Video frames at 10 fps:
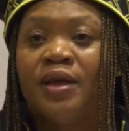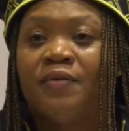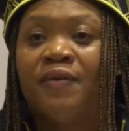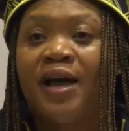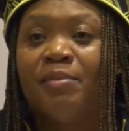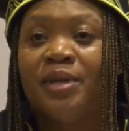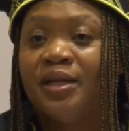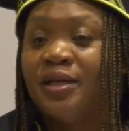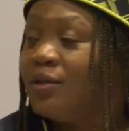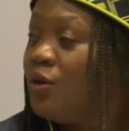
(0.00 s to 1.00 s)
the
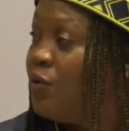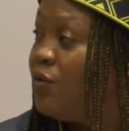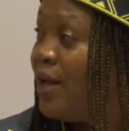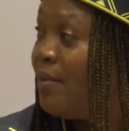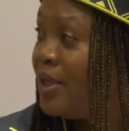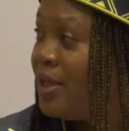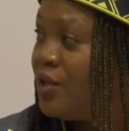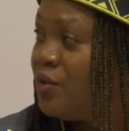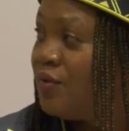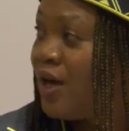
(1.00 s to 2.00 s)
family, your family,
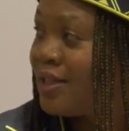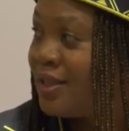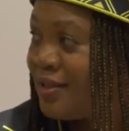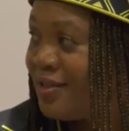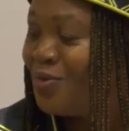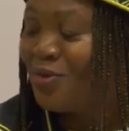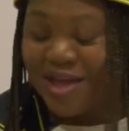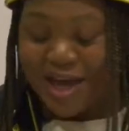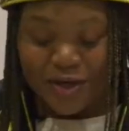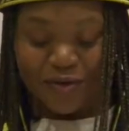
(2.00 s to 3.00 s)
you've asked us to
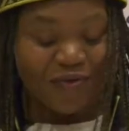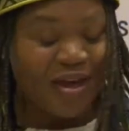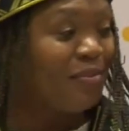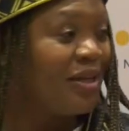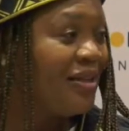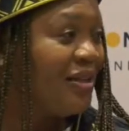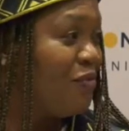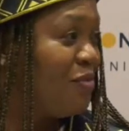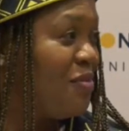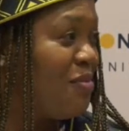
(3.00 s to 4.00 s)
thank your family.
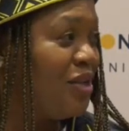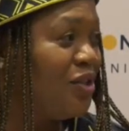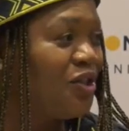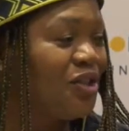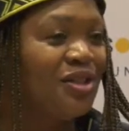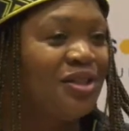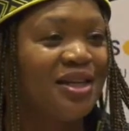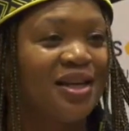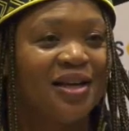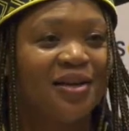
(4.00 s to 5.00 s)
They've been
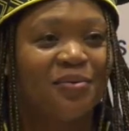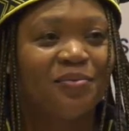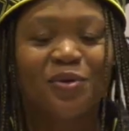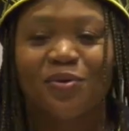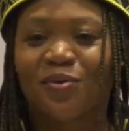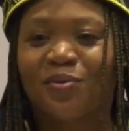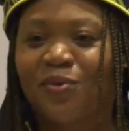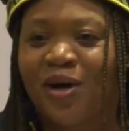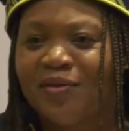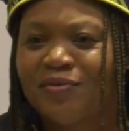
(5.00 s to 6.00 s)
mentioned, your
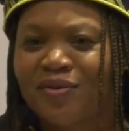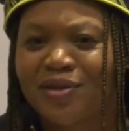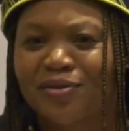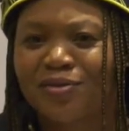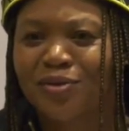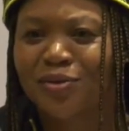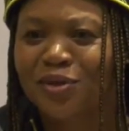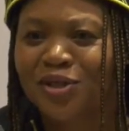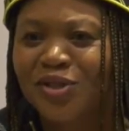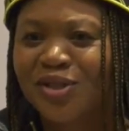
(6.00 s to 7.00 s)
wife, I don't know
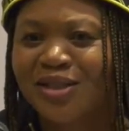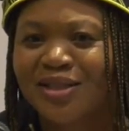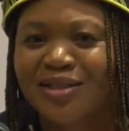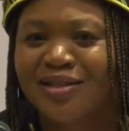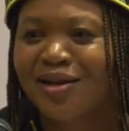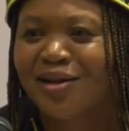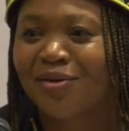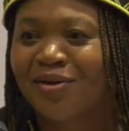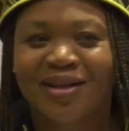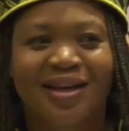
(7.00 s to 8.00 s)
where she's sitting
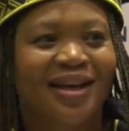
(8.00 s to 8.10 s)
now.